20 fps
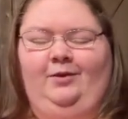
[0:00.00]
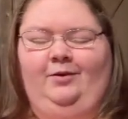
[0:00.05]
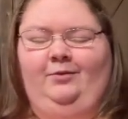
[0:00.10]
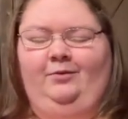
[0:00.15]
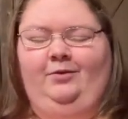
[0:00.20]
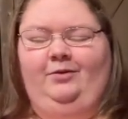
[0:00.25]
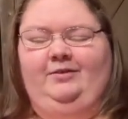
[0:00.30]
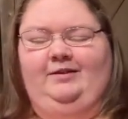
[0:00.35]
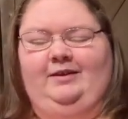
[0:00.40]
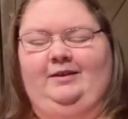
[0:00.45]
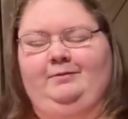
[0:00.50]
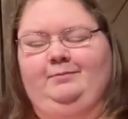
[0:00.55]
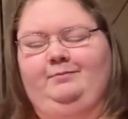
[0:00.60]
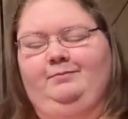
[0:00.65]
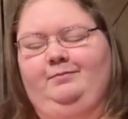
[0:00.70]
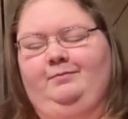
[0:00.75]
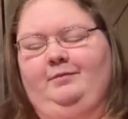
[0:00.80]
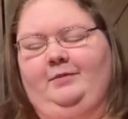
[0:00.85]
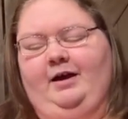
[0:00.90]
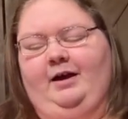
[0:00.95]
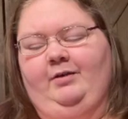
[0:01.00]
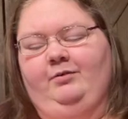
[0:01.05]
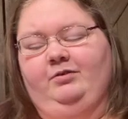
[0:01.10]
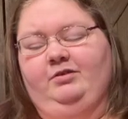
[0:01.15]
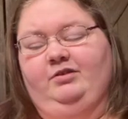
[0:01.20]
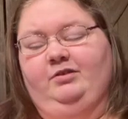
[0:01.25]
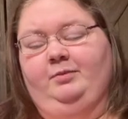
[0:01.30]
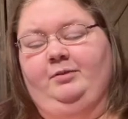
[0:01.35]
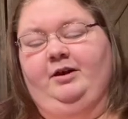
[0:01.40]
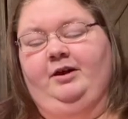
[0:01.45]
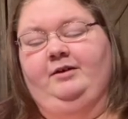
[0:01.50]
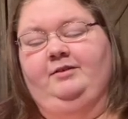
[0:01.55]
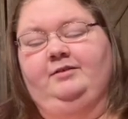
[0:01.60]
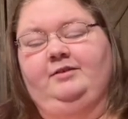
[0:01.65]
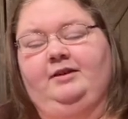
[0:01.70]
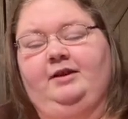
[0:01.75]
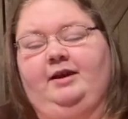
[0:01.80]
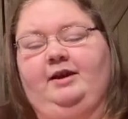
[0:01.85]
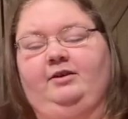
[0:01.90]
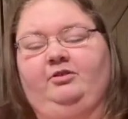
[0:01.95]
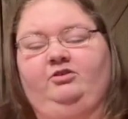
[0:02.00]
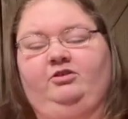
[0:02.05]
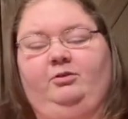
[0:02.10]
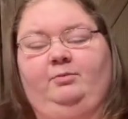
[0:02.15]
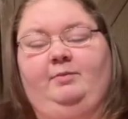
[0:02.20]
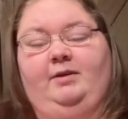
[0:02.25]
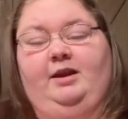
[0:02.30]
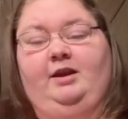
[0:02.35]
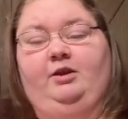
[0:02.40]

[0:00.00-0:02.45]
We'll see. I was surprised that I actually made